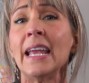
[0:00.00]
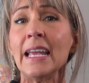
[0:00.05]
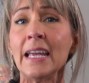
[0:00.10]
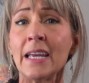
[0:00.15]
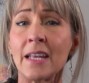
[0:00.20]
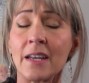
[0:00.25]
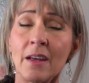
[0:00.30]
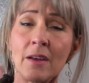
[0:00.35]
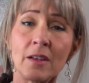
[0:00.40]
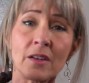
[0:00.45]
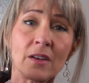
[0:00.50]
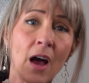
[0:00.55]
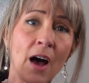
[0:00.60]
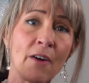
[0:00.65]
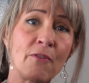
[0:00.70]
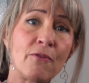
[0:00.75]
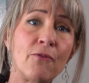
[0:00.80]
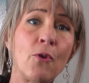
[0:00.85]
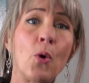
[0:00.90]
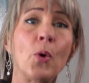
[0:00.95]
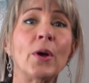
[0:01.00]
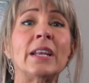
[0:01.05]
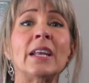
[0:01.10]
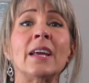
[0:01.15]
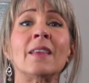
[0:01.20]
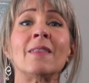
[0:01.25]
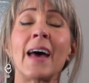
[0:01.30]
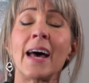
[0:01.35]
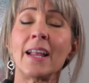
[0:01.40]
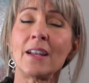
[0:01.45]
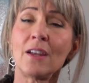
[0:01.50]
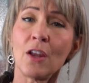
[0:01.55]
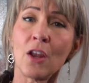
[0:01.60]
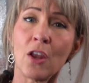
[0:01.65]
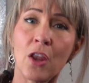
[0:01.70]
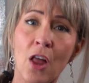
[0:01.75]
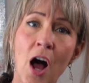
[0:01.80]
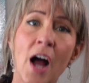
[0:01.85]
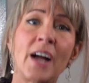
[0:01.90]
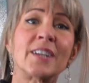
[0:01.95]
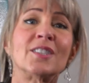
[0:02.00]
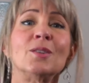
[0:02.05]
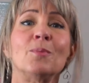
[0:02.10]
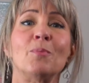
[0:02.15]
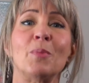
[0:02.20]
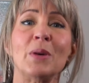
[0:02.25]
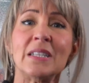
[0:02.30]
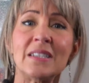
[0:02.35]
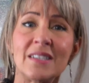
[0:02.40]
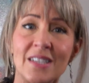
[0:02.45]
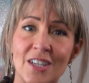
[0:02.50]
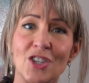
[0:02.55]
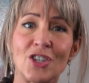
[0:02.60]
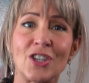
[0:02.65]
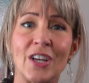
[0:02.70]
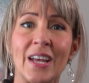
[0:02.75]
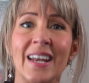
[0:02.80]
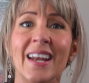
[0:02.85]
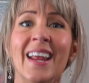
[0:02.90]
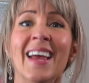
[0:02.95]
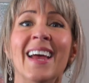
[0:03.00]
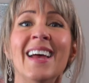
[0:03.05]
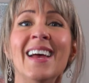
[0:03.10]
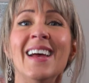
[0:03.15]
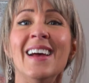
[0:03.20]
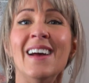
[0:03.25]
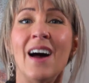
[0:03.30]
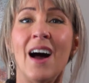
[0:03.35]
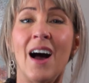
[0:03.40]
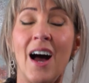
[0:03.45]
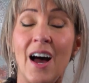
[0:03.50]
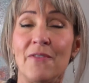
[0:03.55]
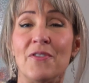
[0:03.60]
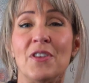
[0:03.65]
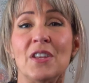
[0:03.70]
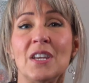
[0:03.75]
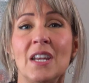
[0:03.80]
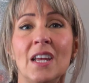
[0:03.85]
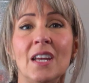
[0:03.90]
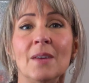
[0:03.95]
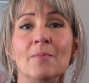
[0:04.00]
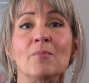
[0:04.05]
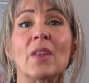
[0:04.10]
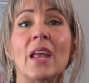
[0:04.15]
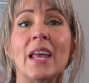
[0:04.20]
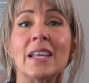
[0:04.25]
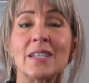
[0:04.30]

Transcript: in avoiding that locked position of the knee,